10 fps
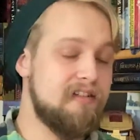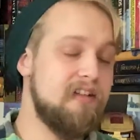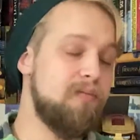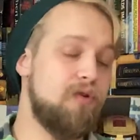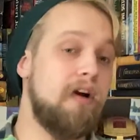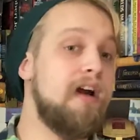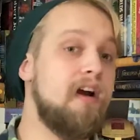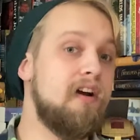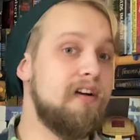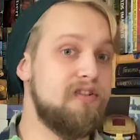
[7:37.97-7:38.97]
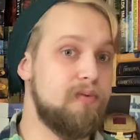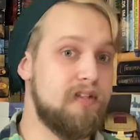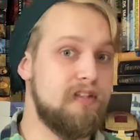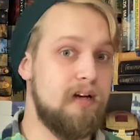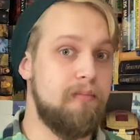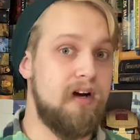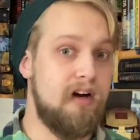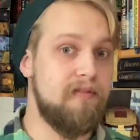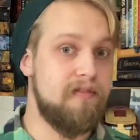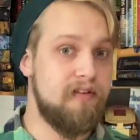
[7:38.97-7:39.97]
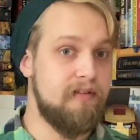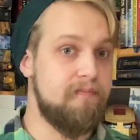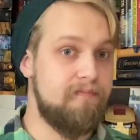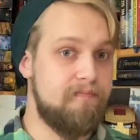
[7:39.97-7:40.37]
some gray areas with some of the